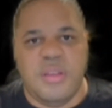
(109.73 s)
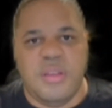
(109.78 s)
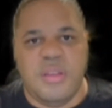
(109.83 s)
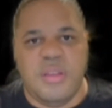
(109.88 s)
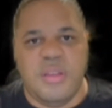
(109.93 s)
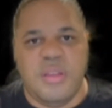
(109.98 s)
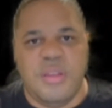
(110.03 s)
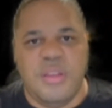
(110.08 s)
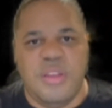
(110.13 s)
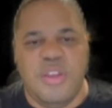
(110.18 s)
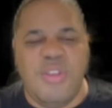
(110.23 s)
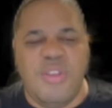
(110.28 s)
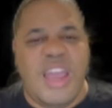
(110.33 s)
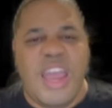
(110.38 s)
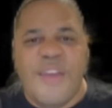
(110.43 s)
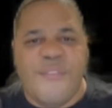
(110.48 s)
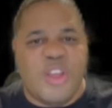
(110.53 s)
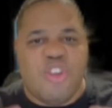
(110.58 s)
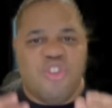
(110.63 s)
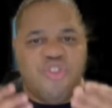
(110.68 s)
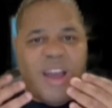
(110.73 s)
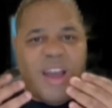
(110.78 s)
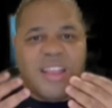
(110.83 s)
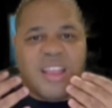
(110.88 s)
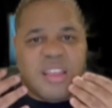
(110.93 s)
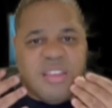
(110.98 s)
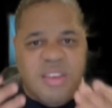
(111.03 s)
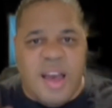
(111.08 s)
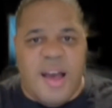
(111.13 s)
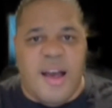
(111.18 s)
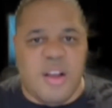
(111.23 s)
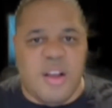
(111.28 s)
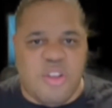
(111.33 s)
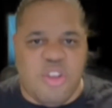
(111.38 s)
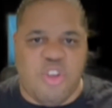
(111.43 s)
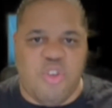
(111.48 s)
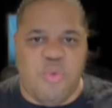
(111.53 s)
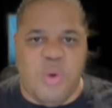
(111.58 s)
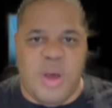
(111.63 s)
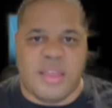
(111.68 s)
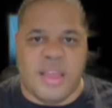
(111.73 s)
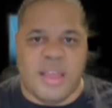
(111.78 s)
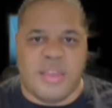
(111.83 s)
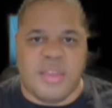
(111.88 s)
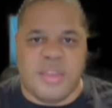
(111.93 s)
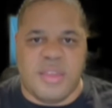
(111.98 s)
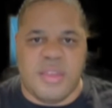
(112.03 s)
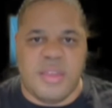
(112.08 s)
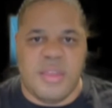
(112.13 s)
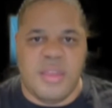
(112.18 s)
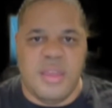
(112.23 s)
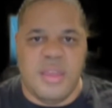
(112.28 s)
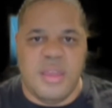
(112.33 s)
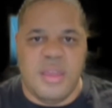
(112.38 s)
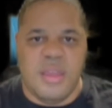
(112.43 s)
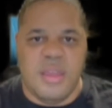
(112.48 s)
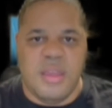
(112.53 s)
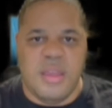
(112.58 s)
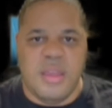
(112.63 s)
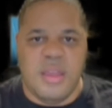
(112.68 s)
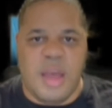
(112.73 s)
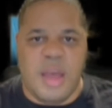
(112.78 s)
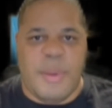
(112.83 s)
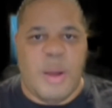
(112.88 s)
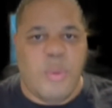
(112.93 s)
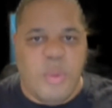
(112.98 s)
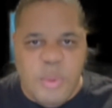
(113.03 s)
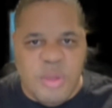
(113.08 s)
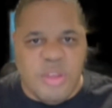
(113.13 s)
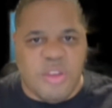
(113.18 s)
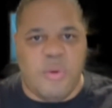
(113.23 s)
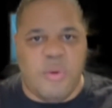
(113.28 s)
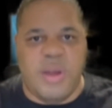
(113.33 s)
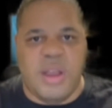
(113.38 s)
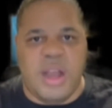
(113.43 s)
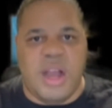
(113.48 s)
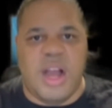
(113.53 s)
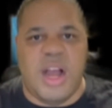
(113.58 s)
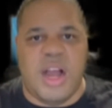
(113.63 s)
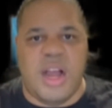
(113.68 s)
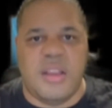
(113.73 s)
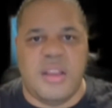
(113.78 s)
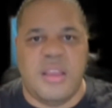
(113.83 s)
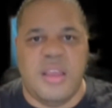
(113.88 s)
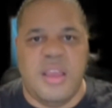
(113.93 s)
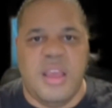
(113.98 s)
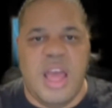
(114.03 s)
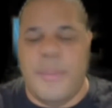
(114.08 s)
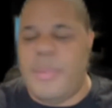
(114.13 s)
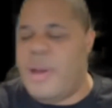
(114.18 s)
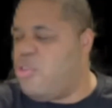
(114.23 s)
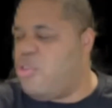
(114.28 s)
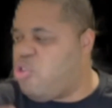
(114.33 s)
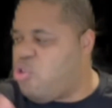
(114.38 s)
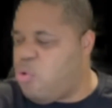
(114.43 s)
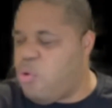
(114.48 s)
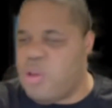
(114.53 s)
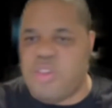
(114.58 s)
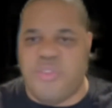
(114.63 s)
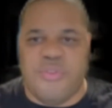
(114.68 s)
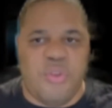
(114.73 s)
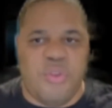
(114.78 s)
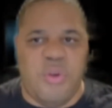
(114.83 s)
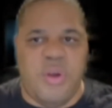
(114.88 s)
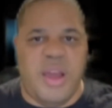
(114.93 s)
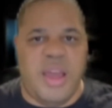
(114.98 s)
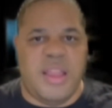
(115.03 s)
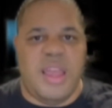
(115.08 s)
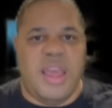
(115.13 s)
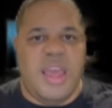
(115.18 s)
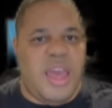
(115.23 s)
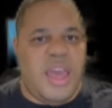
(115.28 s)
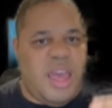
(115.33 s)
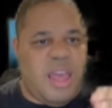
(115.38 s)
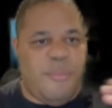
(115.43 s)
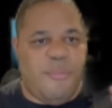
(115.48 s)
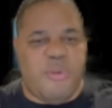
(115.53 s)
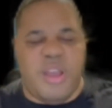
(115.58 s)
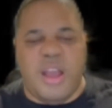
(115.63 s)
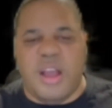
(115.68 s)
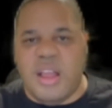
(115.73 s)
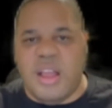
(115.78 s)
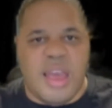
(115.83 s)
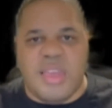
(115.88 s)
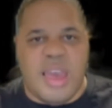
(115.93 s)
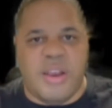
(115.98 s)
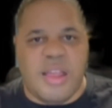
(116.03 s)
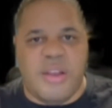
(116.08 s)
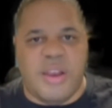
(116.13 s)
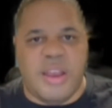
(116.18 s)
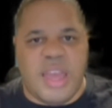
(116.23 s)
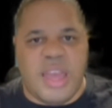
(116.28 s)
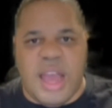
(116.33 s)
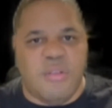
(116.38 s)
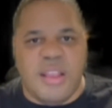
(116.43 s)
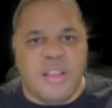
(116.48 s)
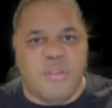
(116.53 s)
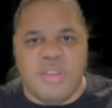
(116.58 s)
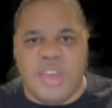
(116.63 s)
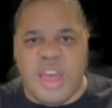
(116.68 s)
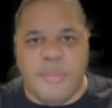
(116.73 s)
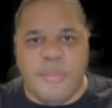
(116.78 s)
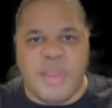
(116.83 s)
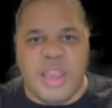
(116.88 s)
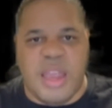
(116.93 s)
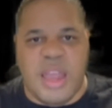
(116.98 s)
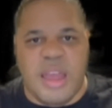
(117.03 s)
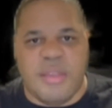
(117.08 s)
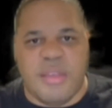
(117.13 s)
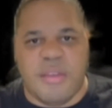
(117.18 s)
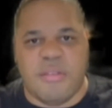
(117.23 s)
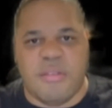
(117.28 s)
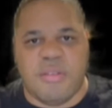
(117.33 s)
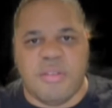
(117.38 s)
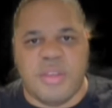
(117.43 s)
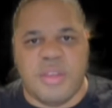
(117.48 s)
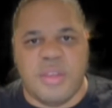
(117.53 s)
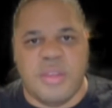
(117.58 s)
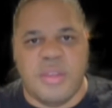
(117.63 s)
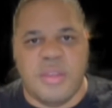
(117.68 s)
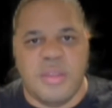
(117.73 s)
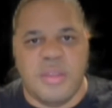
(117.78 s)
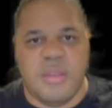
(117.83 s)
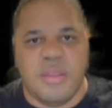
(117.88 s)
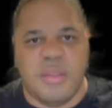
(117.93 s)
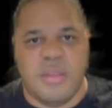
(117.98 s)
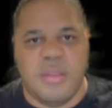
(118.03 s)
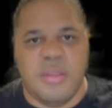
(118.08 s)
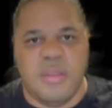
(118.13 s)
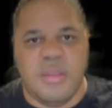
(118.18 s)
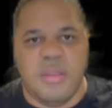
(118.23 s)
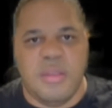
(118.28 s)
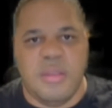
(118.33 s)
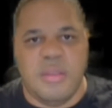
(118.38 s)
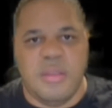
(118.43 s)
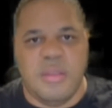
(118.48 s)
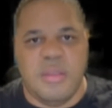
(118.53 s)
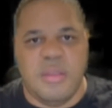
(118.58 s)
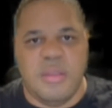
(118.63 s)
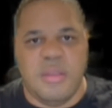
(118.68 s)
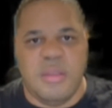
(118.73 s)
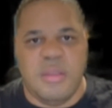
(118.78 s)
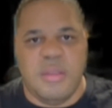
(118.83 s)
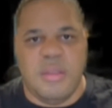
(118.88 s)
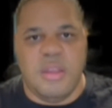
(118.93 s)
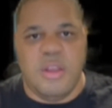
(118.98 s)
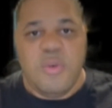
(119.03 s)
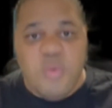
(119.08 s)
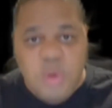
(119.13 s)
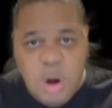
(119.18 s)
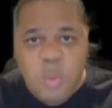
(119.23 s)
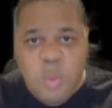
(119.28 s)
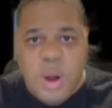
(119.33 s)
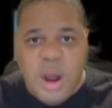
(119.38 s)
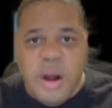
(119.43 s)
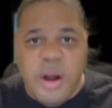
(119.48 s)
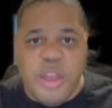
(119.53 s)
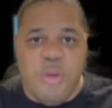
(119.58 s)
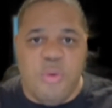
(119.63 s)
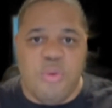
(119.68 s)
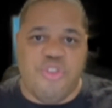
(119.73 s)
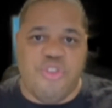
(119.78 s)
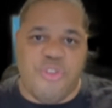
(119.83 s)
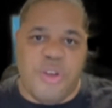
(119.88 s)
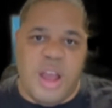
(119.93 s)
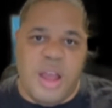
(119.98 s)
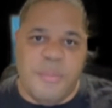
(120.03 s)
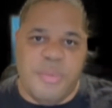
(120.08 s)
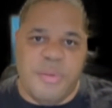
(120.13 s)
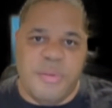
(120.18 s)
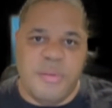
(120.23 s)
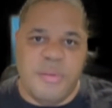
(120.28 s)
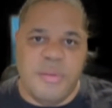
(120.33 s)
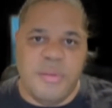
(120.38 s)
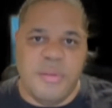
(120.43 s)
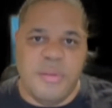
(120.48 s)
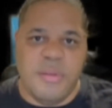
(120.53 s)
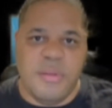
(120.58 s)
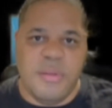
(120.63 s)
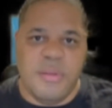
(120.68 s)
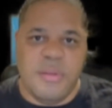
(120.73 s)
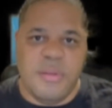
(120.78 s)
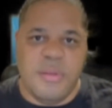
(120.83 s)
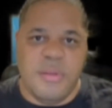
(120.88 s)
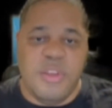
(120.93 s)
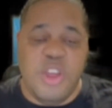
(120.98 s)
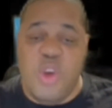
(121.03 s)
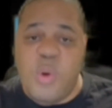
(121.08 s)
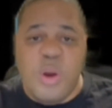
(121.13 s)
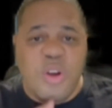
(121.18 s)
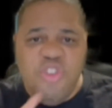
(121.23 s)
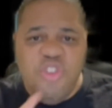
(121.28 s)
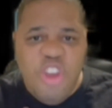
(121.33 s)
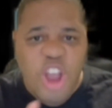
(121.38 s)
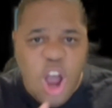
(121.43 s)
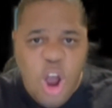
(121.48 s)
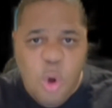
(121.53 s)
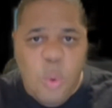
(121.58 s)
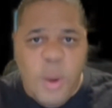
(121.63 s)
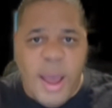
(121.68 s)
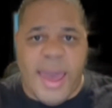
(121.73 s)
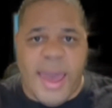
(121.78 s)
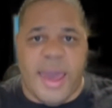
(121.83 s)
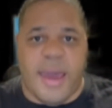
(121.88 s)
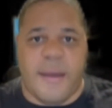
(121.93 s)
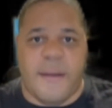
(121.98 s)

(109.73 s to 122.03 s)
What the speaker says: You didn't even try to talk to us about what was going on, about George Floyd and Breonna Taylor and God knows how many others. Where were you, Trump? You were nowhere.